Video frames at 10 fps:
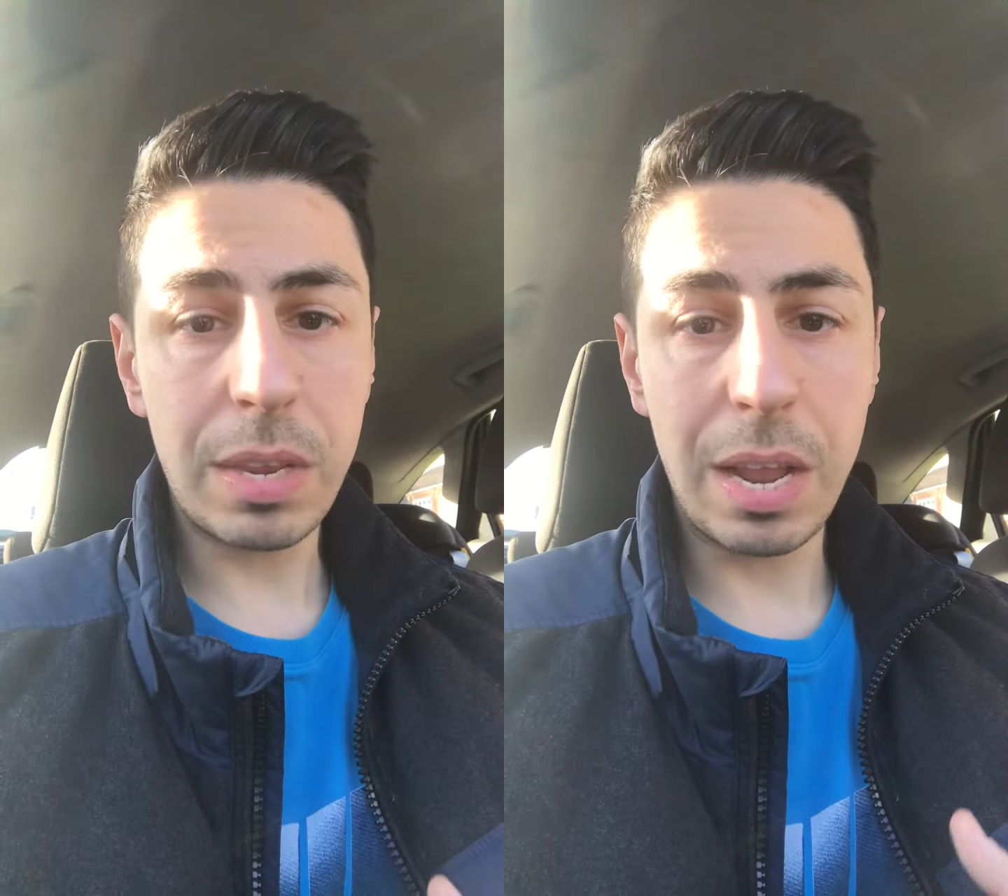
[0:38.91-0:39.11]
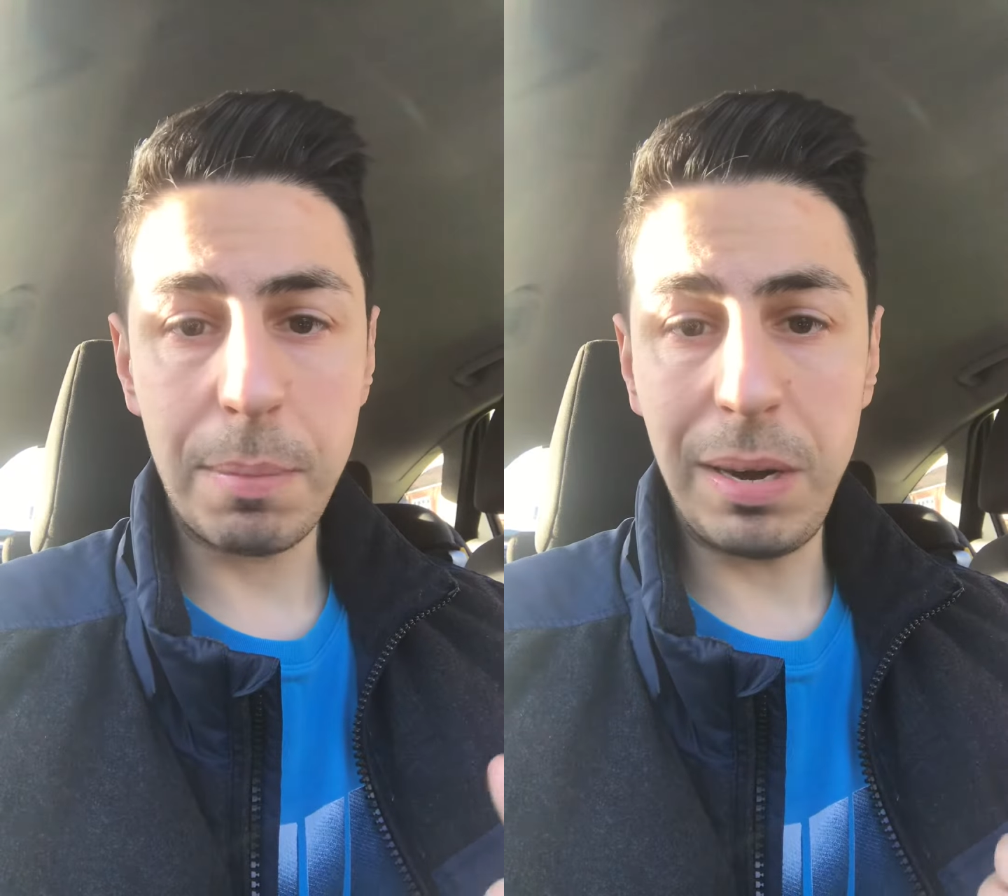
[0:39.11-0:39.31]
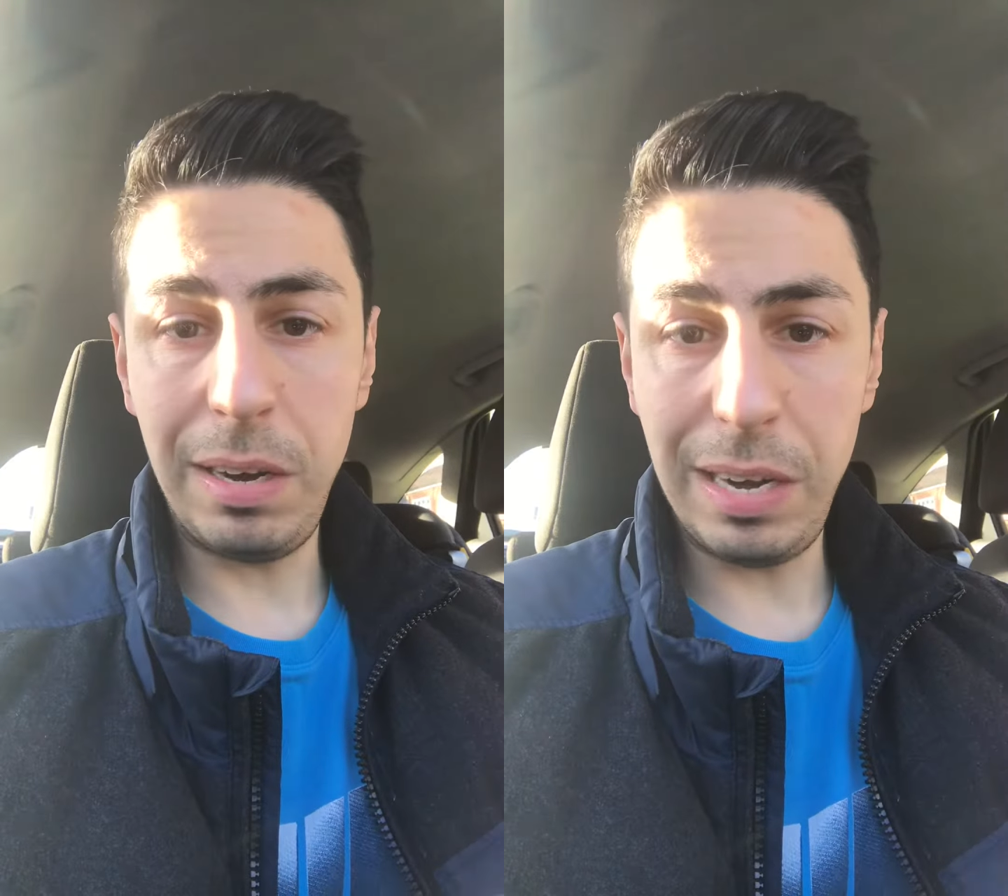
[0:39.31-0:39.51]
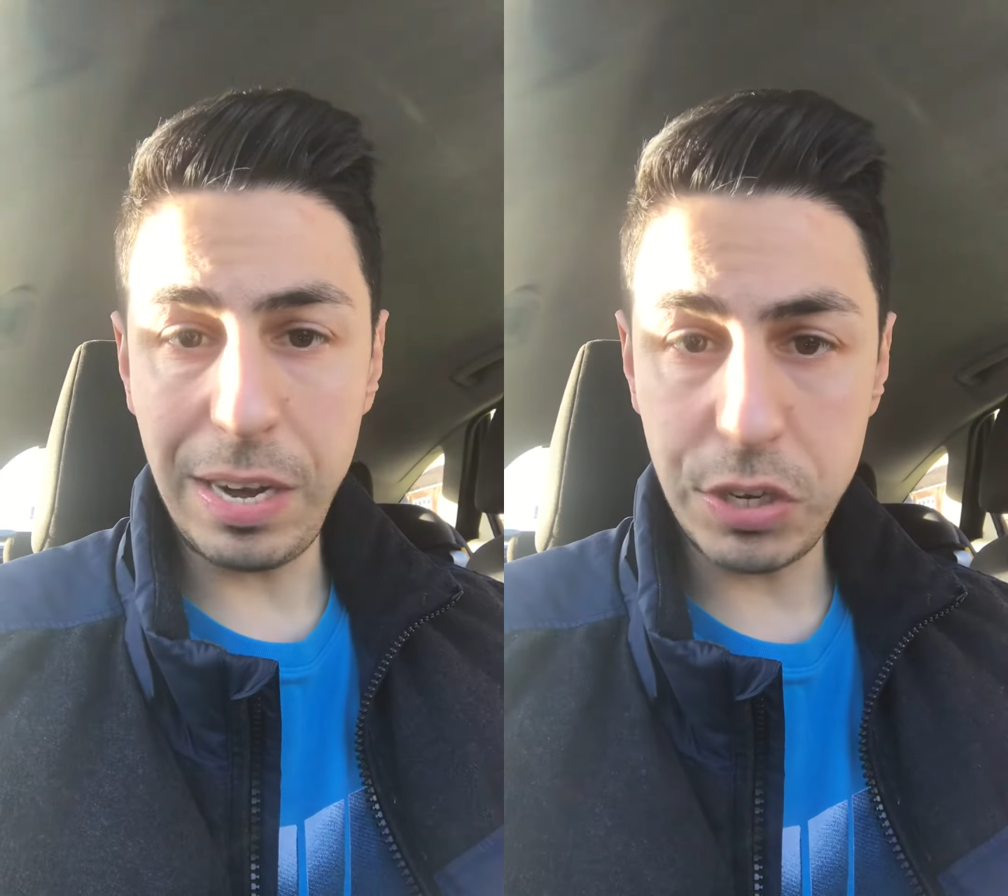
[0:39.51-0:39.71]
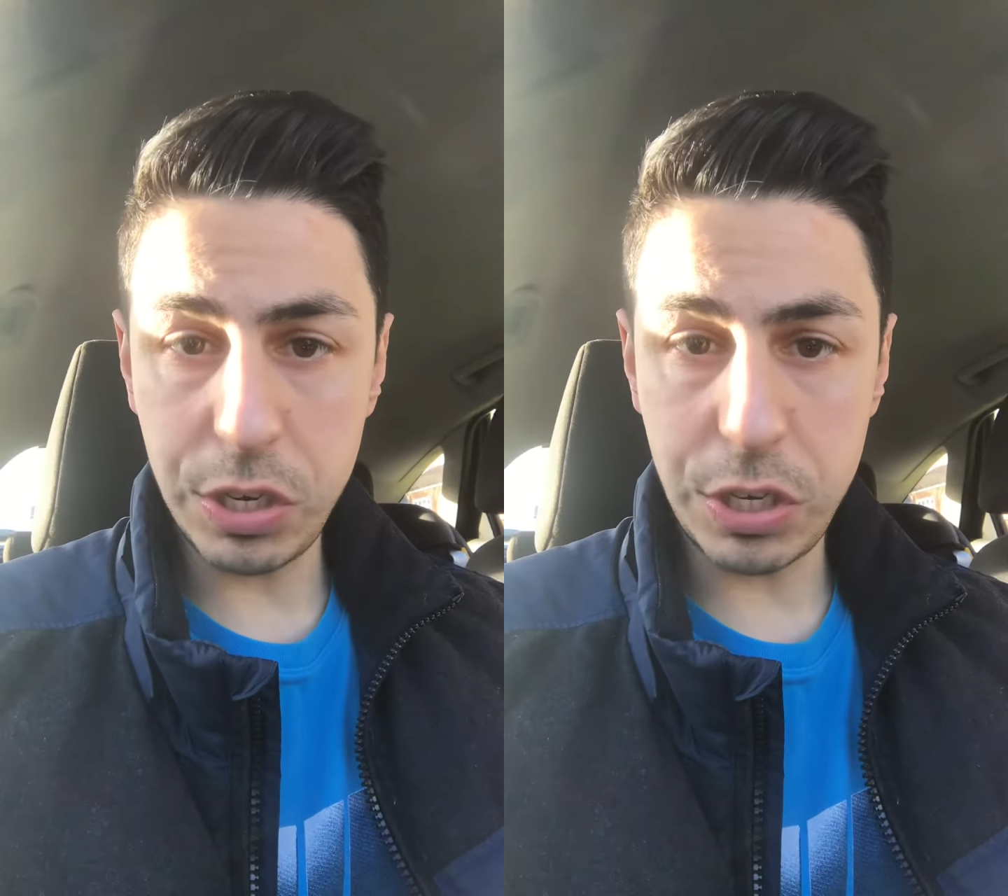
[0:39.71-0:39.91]
how many
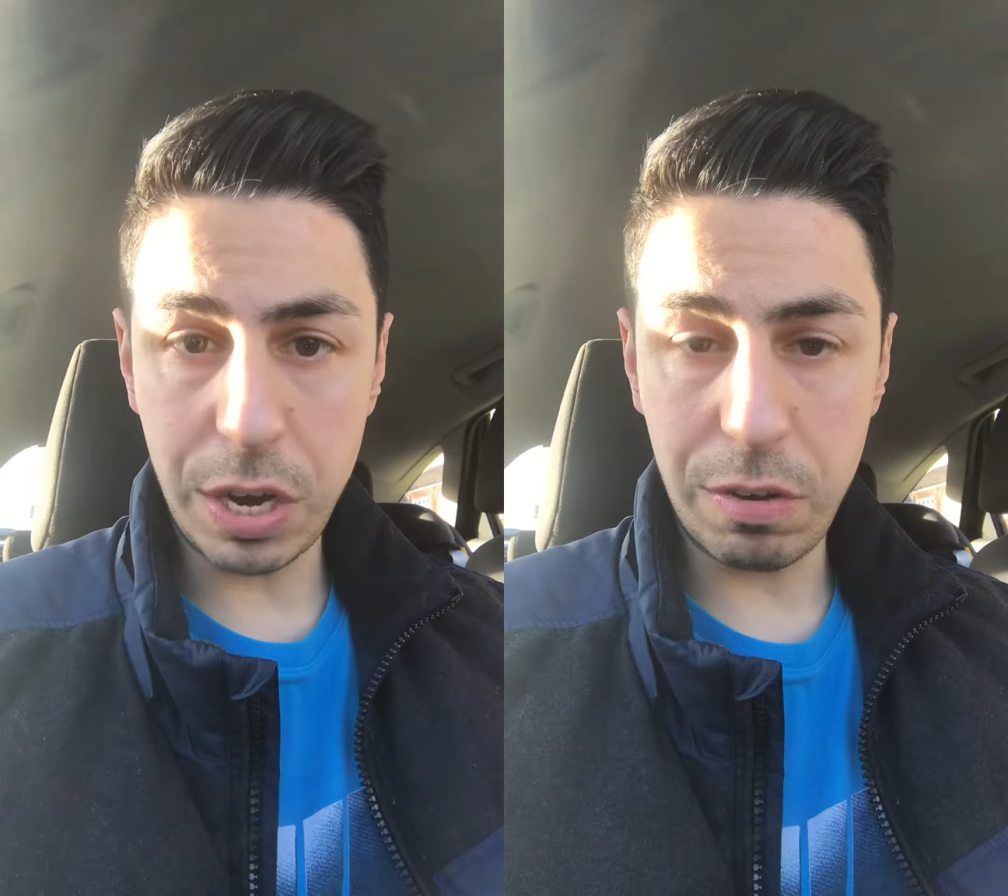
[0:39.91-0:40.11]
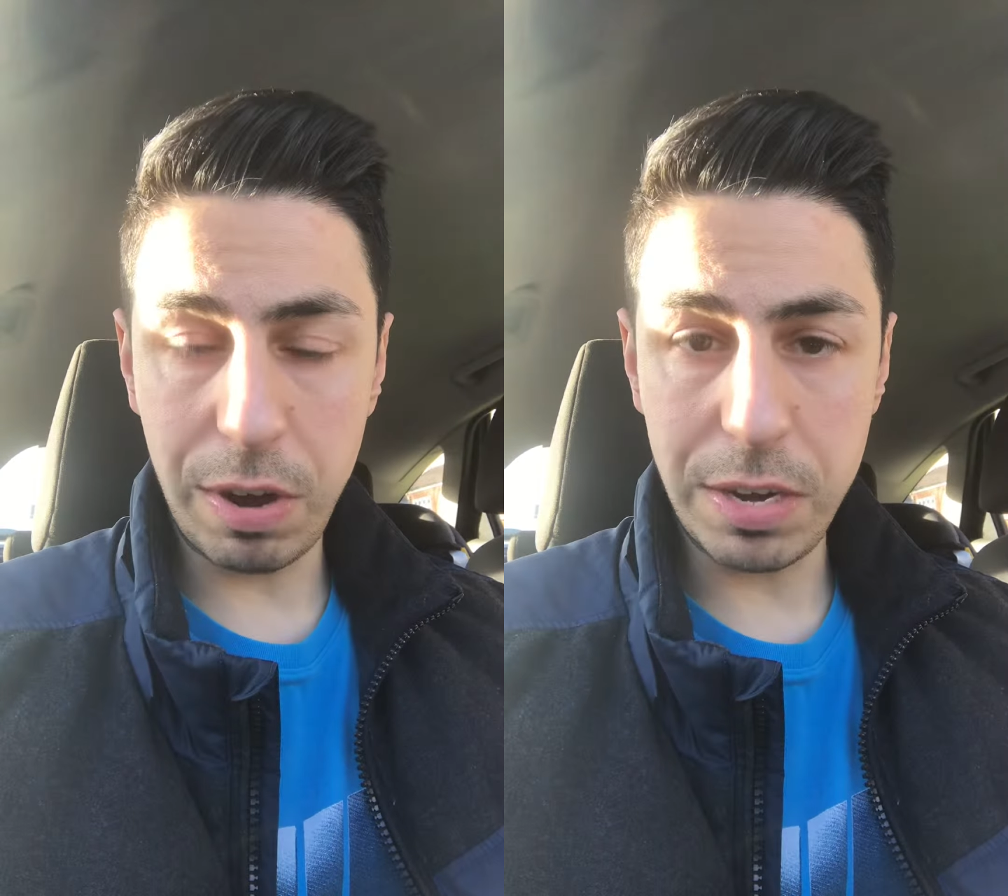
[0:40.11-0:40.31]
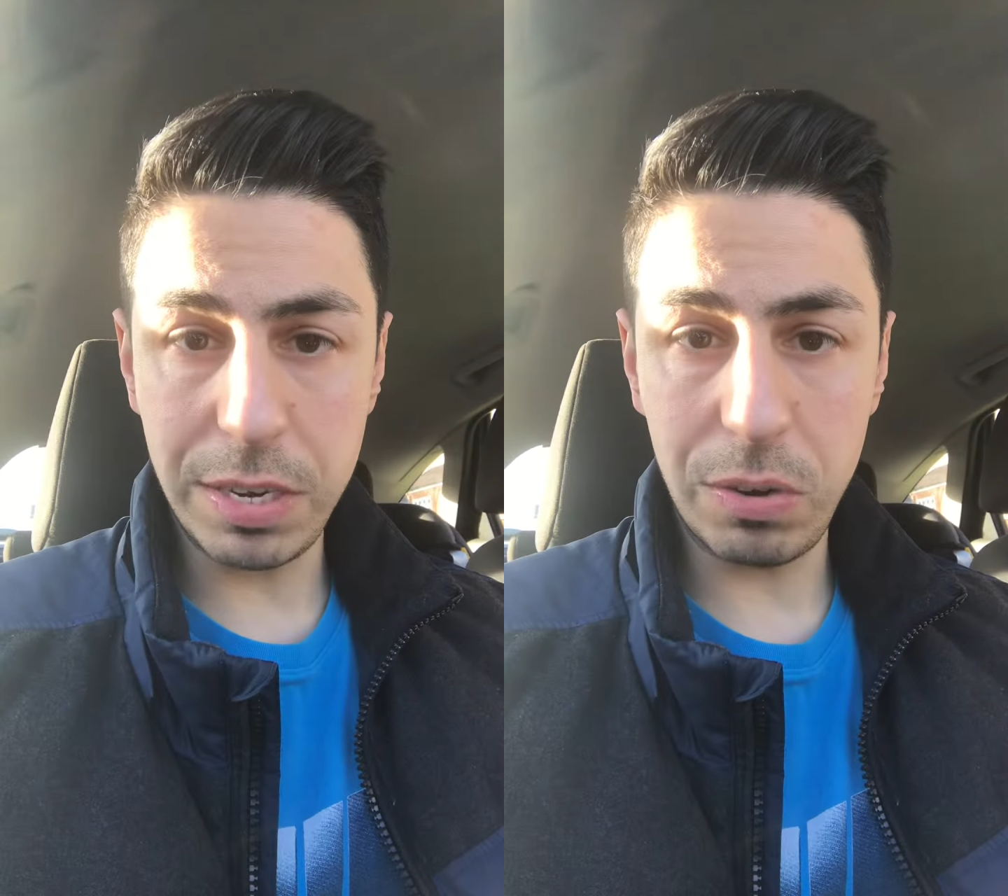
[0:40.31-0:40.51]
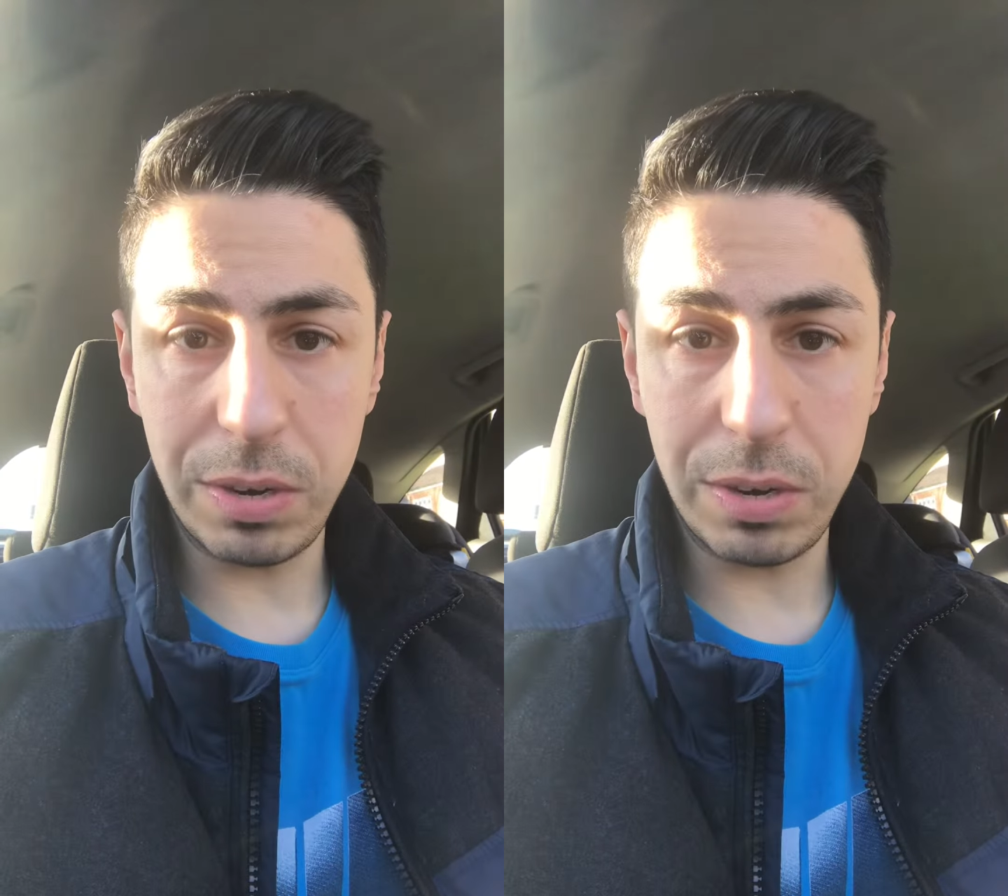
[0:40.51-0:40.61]
leads you're generating